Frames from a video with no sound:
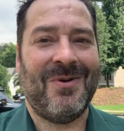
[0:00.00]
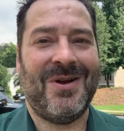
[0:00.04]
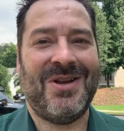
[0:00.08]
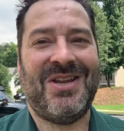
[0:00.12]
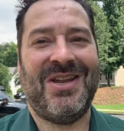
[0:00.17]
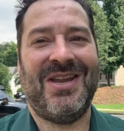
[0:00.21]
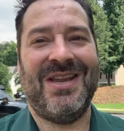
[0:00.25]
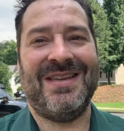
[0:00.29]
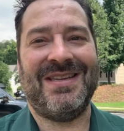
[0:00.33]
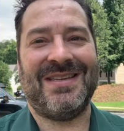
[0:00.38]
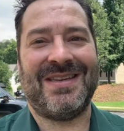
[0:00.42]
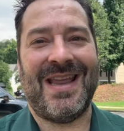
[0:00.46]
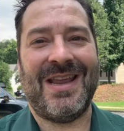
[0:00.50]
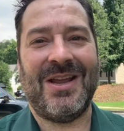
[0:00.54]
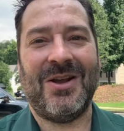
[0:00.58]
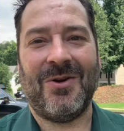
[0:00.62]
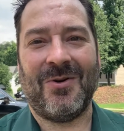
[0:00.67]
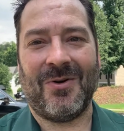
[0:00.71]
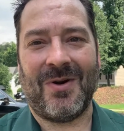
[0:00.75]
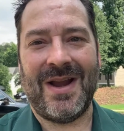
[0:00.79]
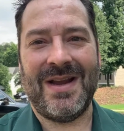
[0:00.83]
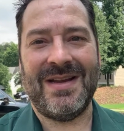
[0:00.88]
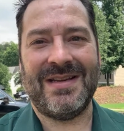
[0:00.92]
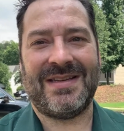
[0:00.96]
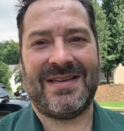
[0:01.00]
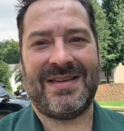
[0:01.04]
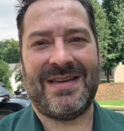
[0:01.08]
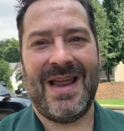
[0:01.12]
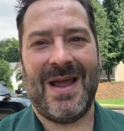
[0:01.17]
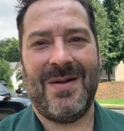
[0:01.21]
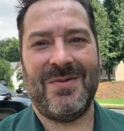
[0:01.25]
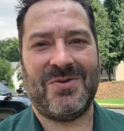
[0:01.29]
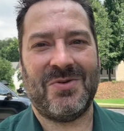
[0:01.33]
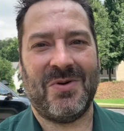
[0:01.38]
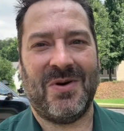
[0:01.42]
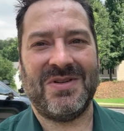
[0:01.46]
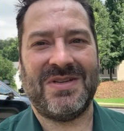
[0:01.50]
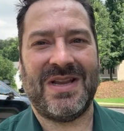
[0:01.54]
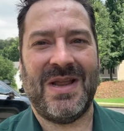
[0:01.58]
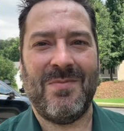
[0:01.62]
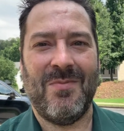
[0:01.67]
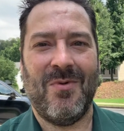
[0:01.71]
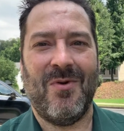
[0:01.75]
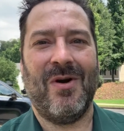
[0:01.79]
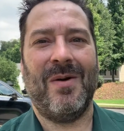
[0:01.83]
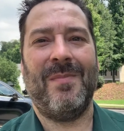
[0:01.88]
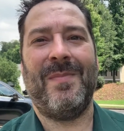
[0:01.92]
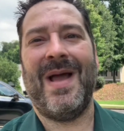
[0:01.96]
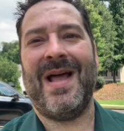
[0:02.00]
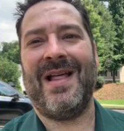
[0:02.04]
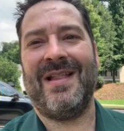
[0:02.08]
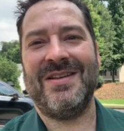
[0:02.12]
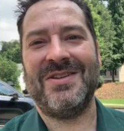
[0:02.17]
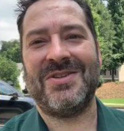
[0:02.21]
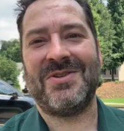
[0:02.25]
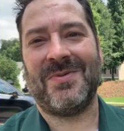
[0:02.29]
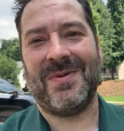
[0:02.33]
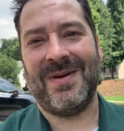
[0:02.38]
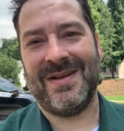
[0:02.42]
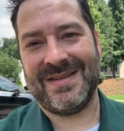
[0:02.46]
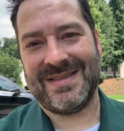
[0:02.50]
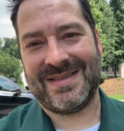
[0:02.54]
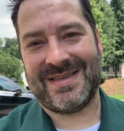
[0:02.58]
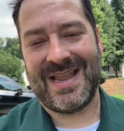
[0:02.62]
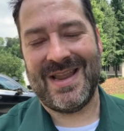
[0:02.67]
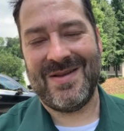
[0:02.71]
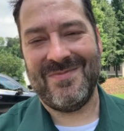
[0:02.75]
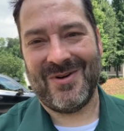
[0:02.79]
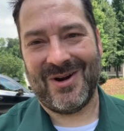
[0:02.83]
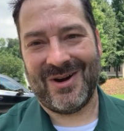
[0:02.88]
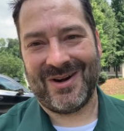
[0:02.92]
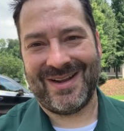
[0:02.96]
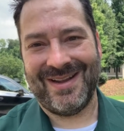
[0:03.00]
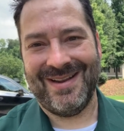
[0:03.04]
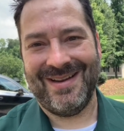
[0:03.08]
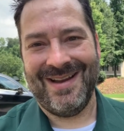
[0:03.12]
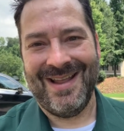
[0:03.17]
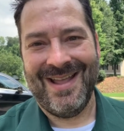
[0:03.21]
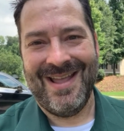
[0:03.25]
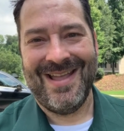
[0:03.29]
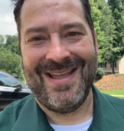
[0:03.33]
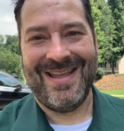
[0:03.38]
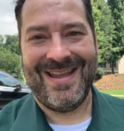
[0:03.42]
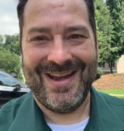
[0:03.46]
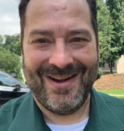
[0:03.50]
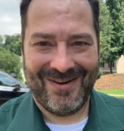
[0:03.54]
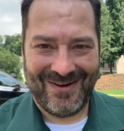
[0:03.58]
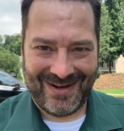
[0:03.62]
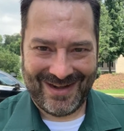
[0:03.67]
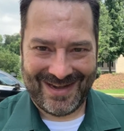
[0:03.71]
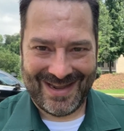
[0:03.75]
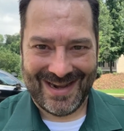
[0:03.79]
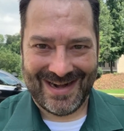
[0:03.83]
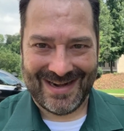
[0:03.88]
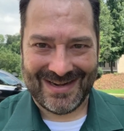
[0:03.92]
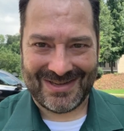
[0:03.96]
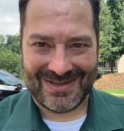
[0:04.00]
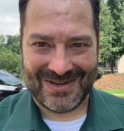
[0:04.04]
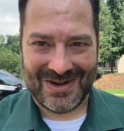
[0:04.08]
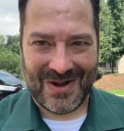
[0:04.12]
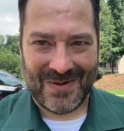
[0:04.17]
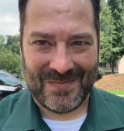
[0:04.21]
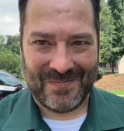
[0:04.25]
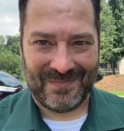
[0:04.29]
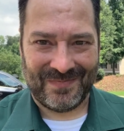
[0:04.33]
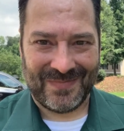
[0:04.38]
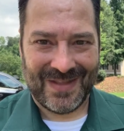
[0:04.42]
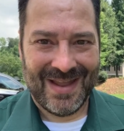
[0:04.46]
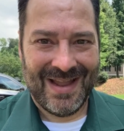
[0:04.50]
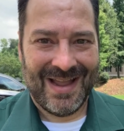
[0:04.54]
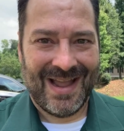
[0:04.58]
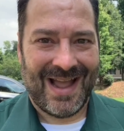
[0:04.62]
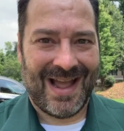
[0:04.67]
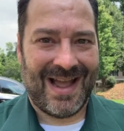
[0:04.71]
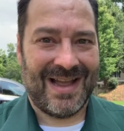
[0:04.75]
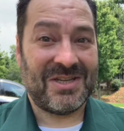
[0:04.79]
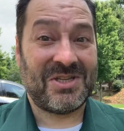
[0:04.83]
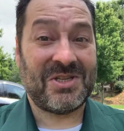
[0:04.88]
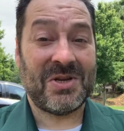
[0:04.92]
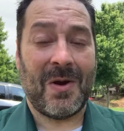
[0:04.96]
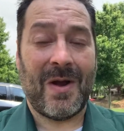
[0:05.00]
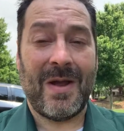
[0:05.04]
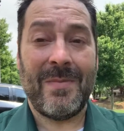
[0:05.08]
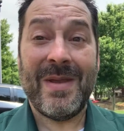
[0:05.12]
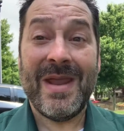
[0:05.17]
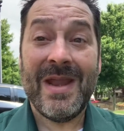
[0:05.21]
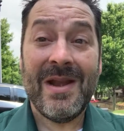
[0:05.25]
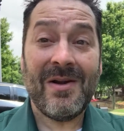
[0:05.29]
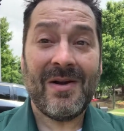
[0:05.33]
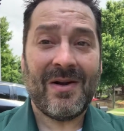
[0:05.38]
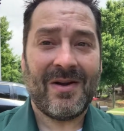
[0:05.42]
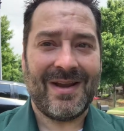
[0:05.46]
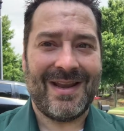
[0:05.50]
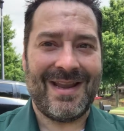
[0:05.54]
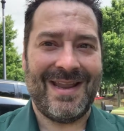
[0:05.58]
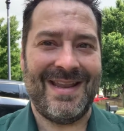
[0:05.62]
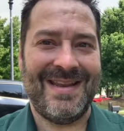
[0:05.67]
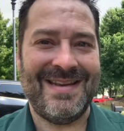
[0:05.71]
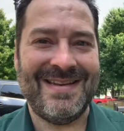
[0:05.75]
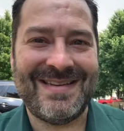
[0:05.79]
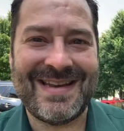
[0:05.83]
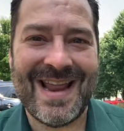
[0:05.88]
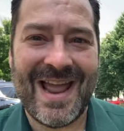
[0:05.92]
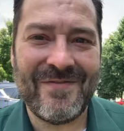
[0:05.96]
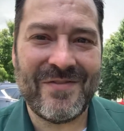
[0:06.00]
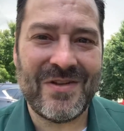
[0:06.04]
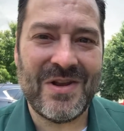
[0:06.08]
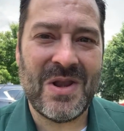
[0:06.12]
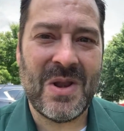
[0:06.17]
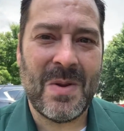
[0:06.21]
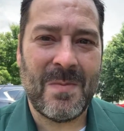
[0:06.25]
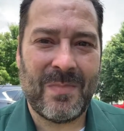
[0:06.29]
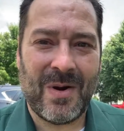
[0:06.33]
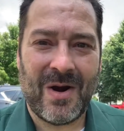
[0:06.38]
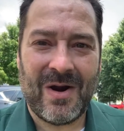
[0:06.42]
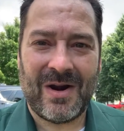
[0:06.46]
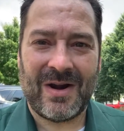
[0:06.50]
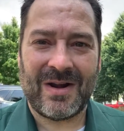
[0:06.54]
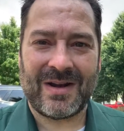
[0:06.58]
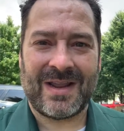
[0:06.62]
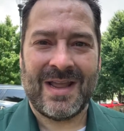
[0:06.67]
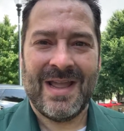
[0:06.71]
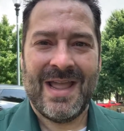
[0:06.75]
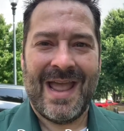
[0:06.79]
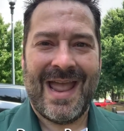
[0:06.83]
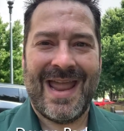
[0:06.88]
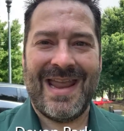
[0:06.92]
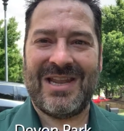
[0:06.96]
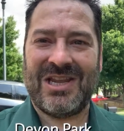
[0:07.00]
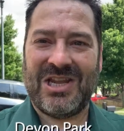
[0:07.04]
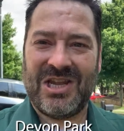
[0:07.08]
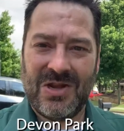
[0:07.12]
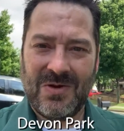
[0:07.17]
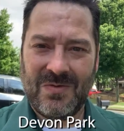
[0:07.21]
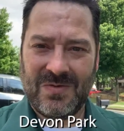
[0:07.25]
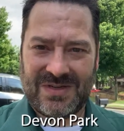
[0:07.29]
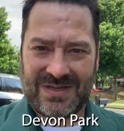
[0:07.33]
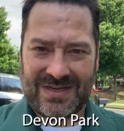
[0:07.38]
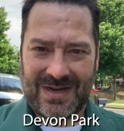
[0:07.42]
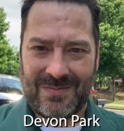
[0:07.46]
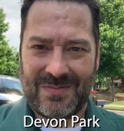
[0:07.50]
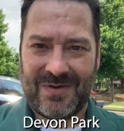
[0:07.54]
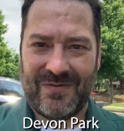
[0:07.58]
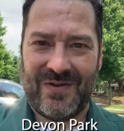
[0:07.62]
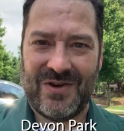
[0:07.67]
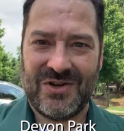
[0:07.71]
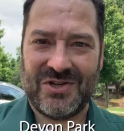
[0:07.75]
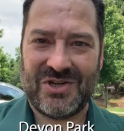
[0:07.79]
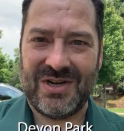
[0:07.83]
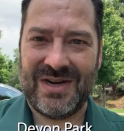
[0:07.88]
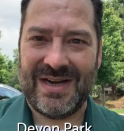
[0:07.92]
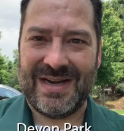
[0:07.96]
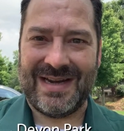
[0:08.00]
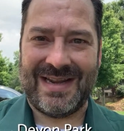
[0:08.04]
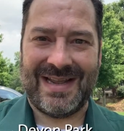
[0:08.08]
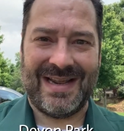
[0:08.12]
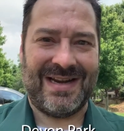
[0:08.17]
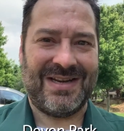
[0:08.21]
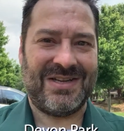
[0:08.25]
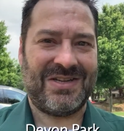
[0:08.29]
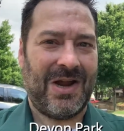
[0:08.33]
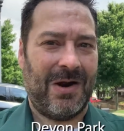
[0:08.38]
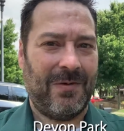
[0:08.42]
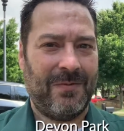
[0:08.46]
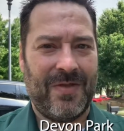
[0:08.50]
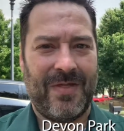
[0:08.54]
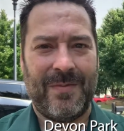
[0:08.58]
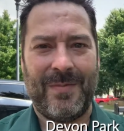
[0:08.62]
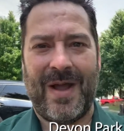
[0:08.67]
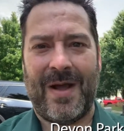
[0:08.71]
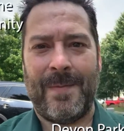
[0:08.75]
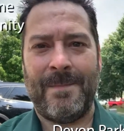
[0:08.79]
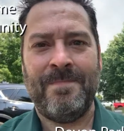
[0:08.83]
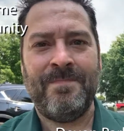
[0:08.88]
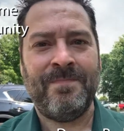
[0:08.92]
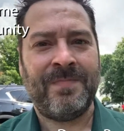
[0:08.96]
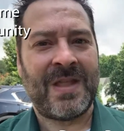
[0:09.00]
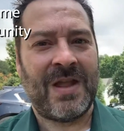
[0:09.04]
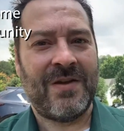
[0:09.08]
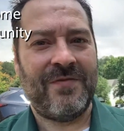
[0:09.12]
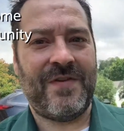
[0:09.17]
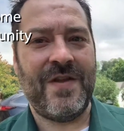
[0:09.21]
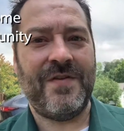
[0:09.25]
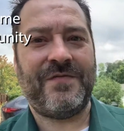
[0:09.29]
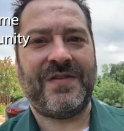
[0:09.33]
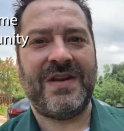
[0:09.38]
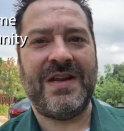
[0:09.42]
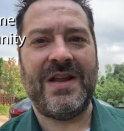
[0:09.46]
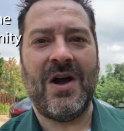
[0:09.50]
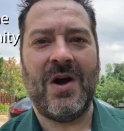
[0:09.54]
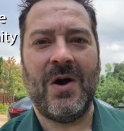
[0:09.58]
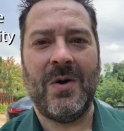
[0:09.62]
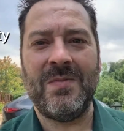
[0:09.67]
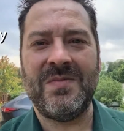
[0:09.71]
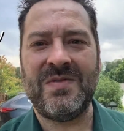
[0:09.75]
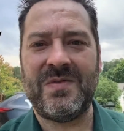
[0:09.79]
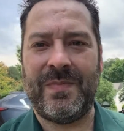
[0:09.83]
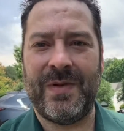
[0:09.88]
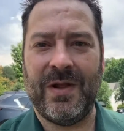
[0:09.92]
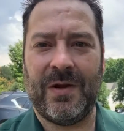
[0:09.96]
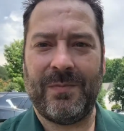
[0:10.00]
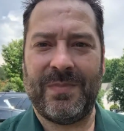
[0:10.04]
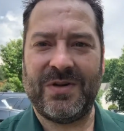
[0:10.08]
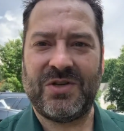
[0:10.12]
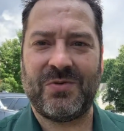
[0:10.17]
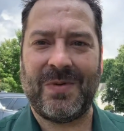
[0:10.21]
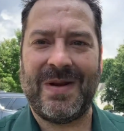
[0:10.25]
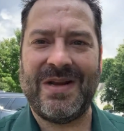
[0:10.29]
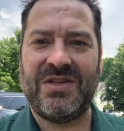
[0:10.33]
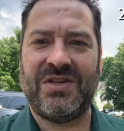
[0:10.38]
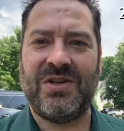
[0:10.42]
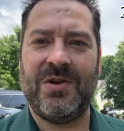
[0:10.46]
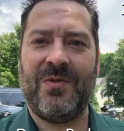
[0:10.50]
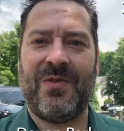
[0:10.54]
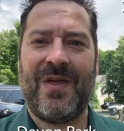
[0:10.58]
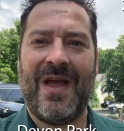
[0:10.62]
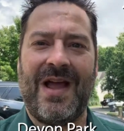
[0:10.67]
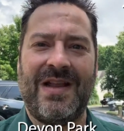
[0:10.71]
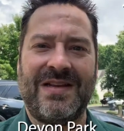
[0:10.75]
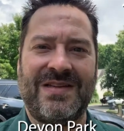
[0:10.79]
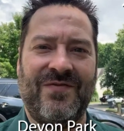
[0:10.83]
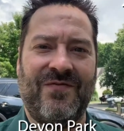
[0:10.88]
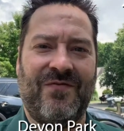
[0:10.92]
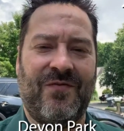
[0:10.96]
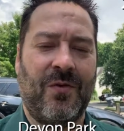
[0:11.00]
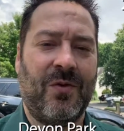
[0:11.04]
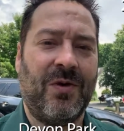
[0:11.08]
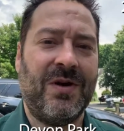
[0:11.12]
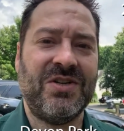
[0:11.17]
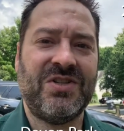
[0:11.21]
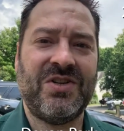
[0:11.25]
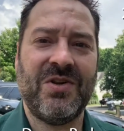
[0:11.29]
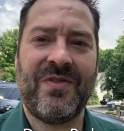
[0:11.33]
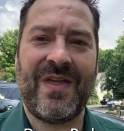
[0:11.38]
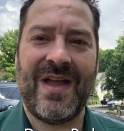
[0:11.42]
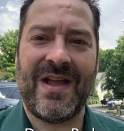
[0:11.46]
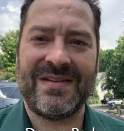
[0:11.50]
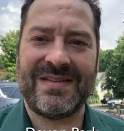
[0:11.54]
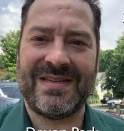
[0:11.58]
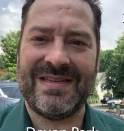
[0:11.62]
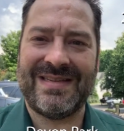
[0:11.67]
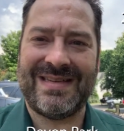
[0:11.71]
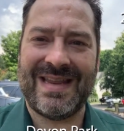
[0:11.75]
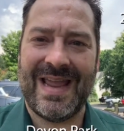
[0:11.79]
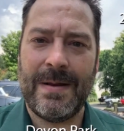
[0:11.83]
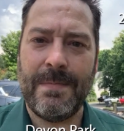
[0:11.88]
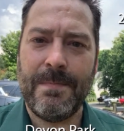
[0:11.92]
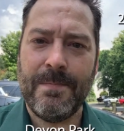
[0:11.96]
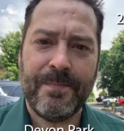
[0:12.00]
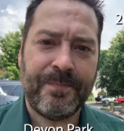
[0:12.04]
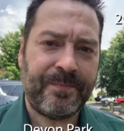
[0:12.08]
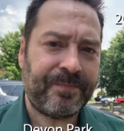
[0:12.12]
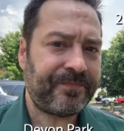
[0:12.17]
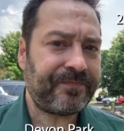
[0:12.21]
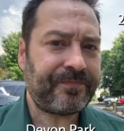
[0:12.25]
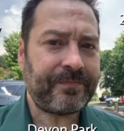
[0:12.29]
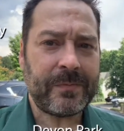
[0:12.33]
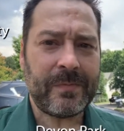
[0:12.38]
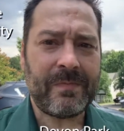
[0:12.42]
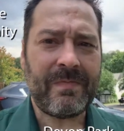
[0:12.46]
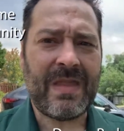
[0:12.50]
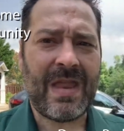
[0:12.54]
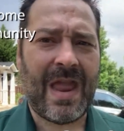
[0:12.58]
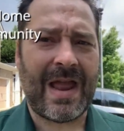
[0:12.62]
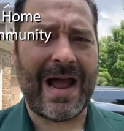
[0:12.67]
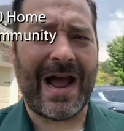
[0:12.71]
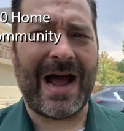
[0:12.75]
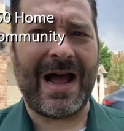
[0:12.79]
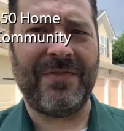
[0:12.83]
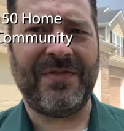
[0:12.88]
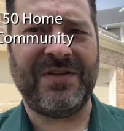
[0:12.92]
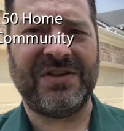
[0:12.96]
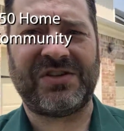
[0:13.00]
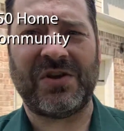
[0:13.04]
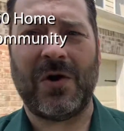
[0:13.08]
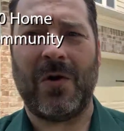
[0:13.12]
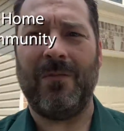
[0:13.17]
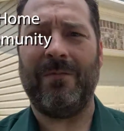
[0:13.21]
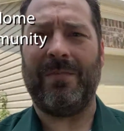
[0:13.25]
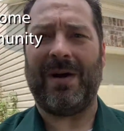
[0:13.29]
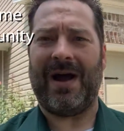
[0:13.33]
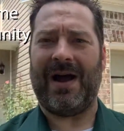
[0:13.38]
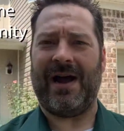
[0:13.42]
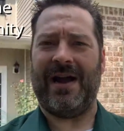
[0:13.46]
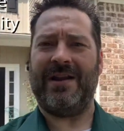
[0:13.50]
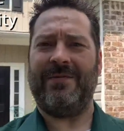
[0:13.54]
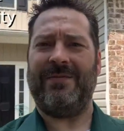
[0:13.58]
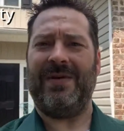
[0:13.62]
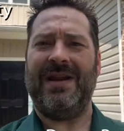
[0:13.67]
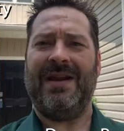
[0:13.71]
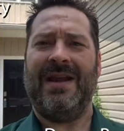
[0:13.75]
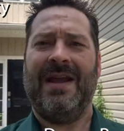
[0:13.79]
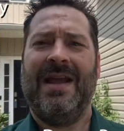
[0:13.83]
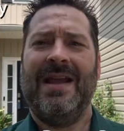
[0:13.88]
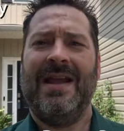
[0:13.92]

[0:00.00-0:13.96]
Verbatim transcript: which is a great step towards a more balanced real estate market here in Kennesaw. Uh, so I'm here in Devon Park, a cute subdivision in Kennesaw with about 50 homes built between 2004 and 2010. Uh, this home behind me